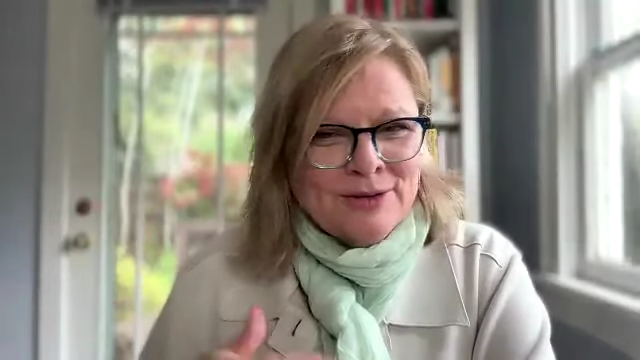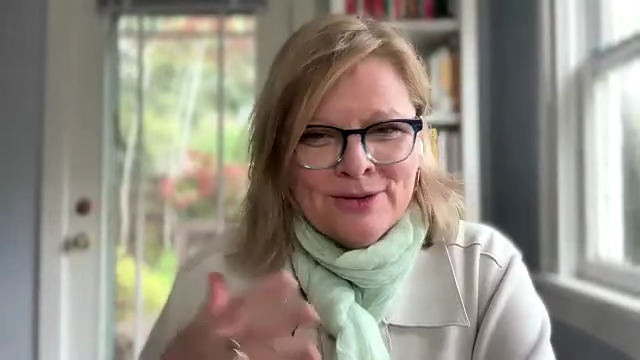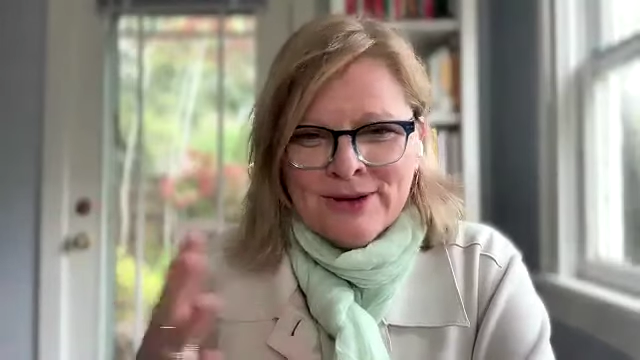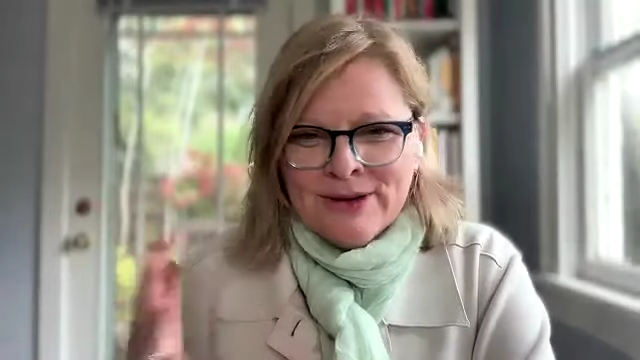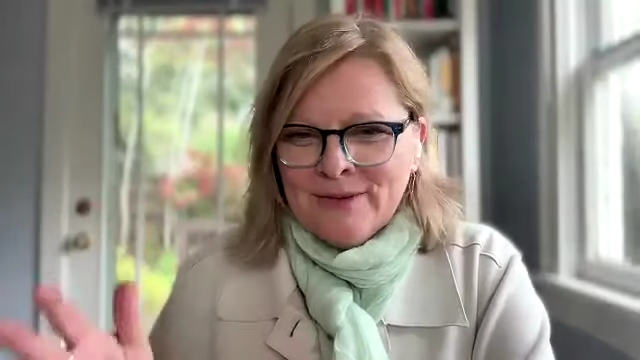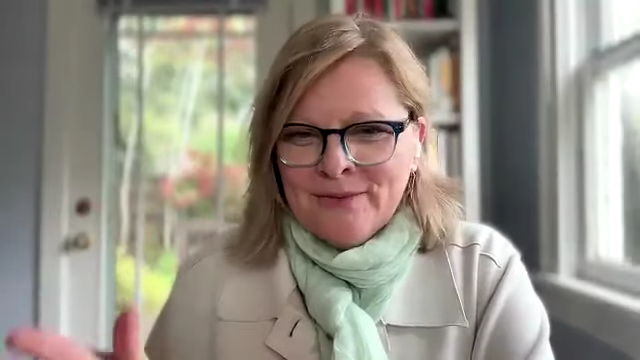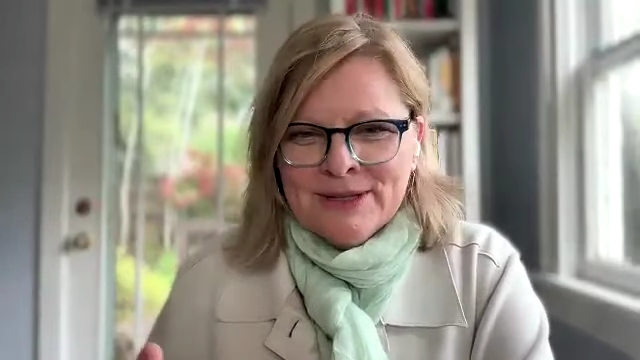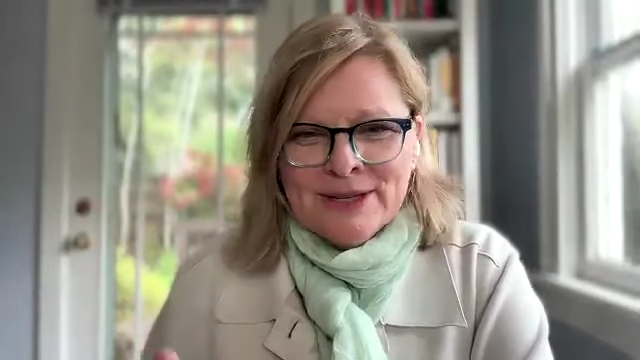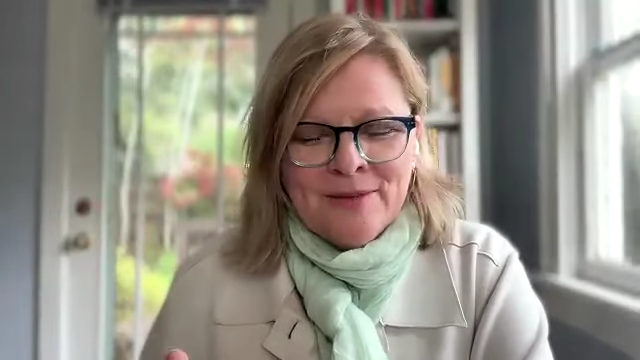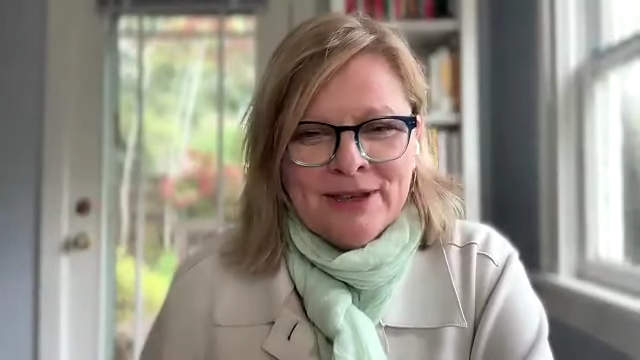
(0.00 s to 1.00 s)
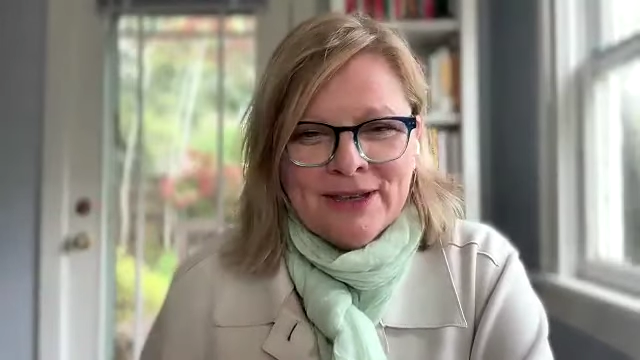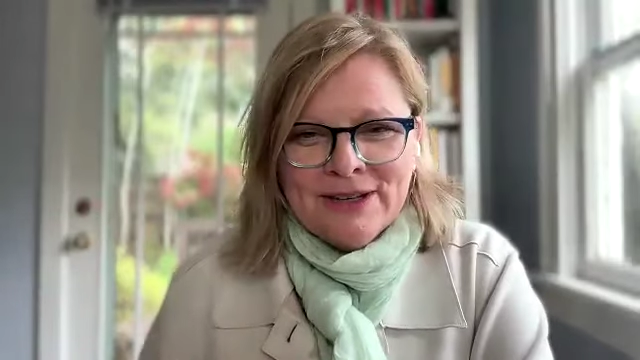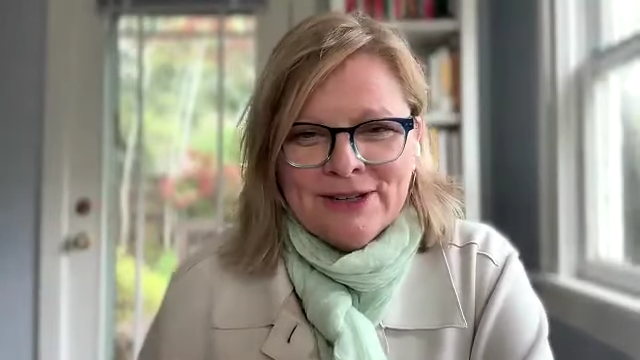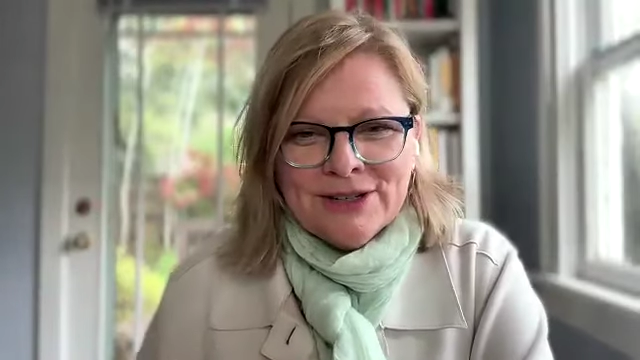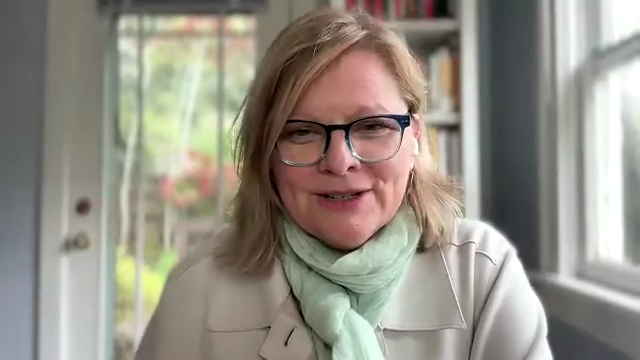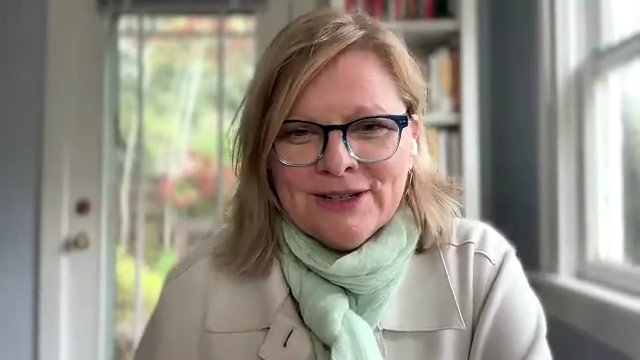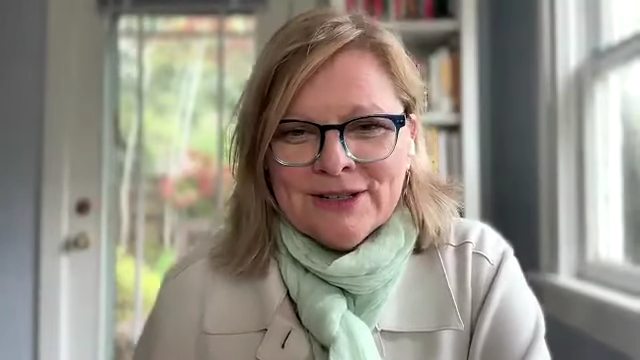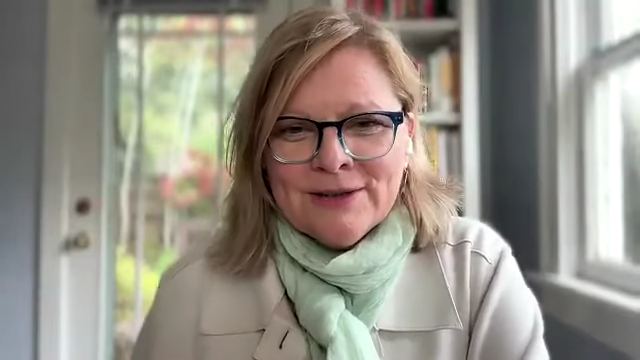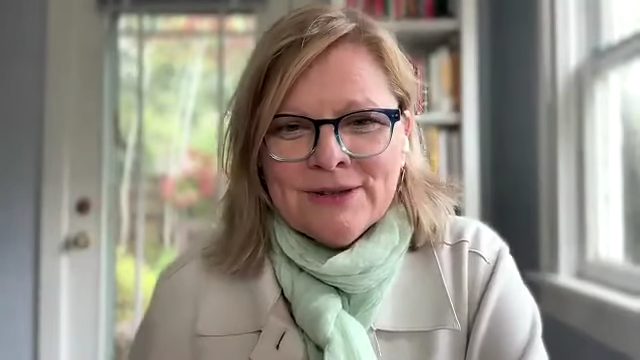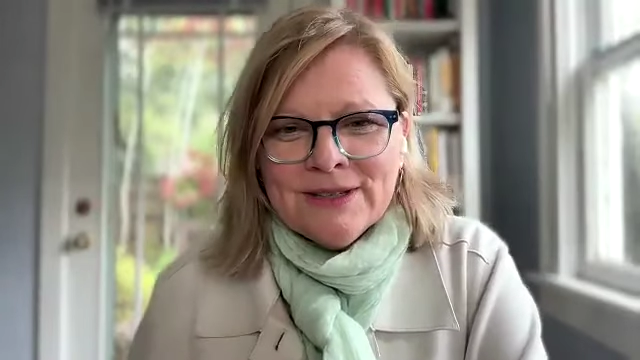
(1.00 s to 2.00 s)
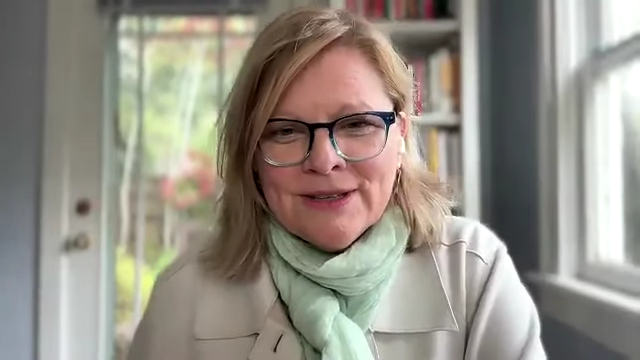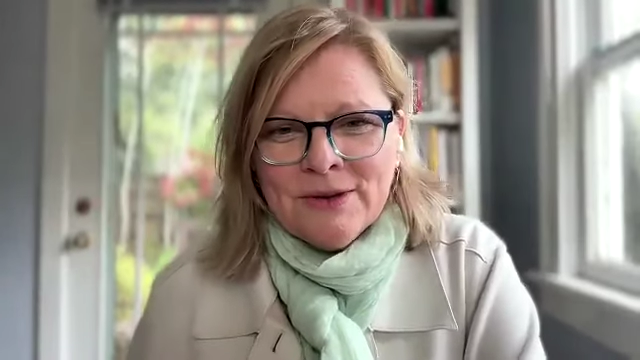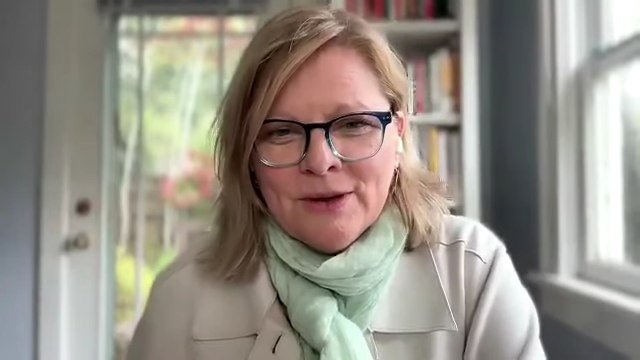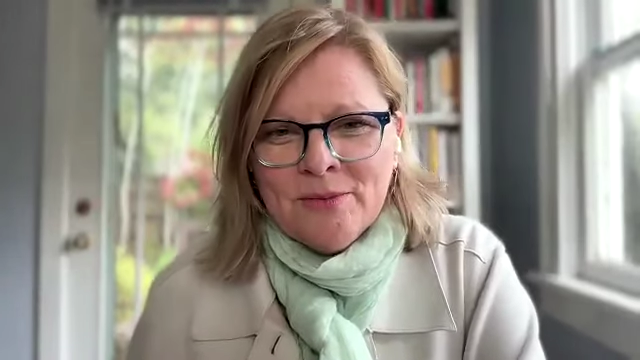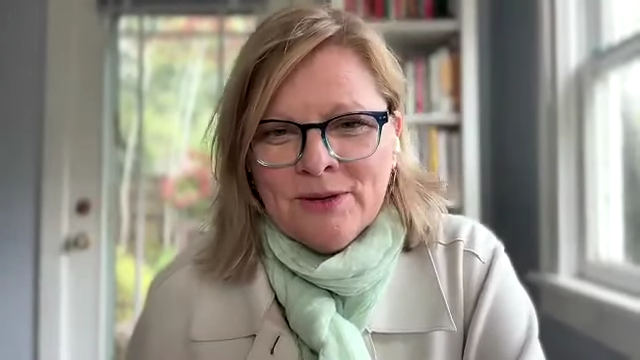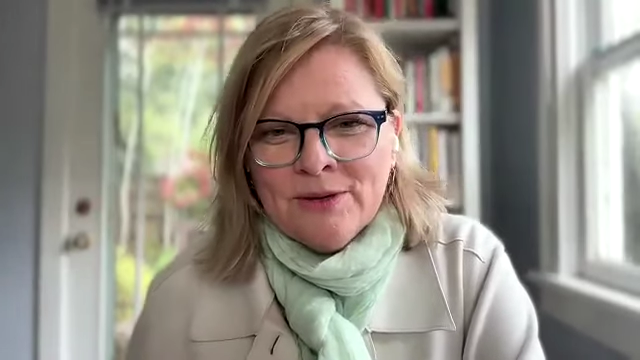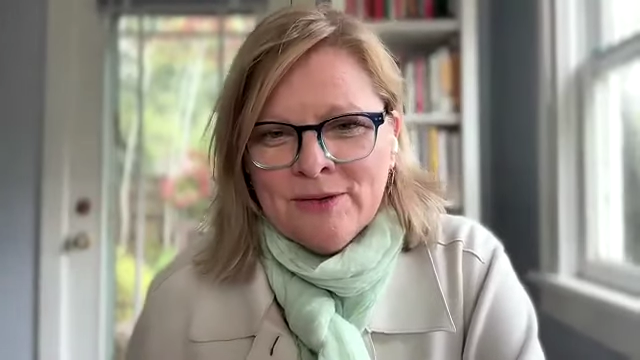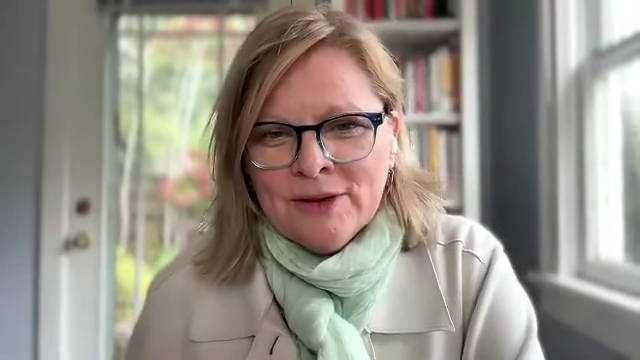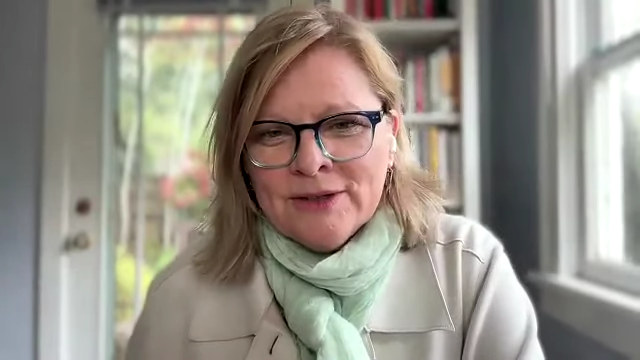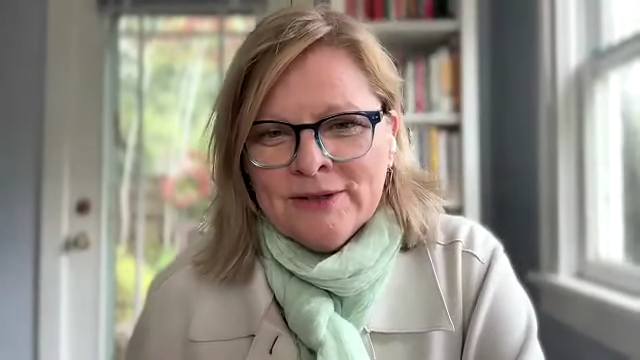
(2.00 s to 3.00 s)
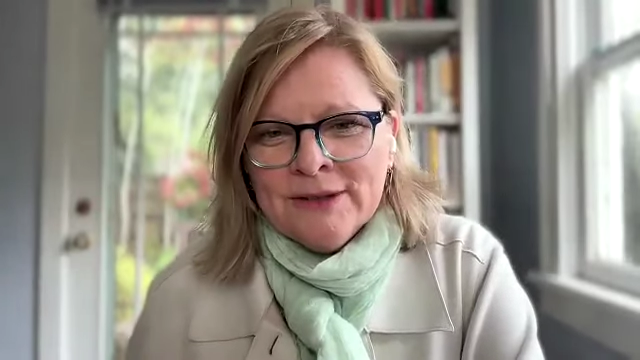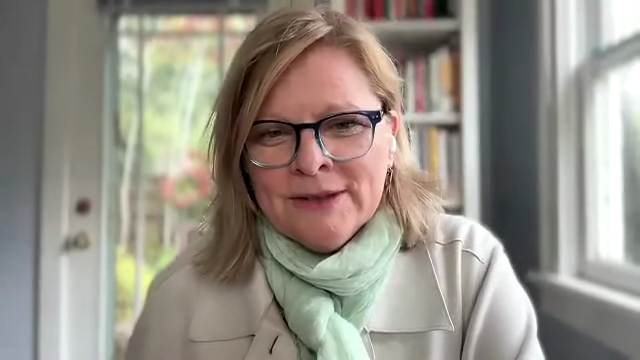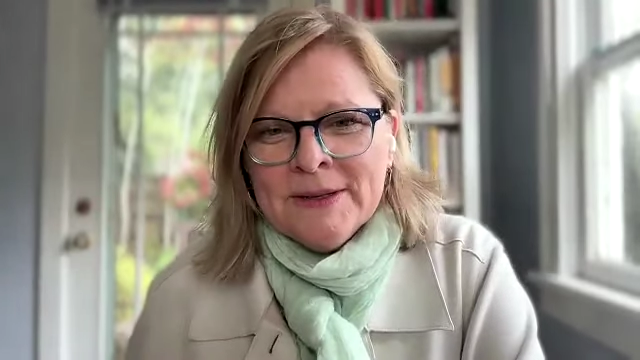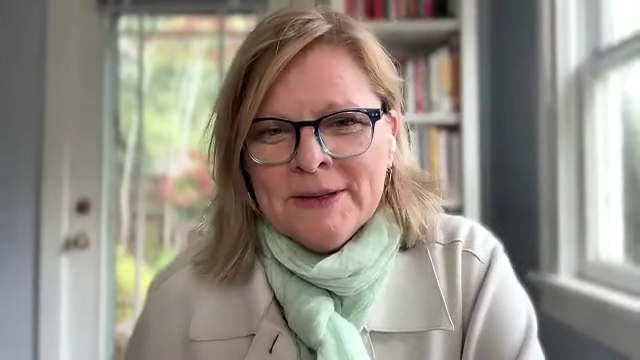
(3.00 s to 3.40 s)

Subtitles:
Lutheran Episcopalian church. It's really quite beautiful.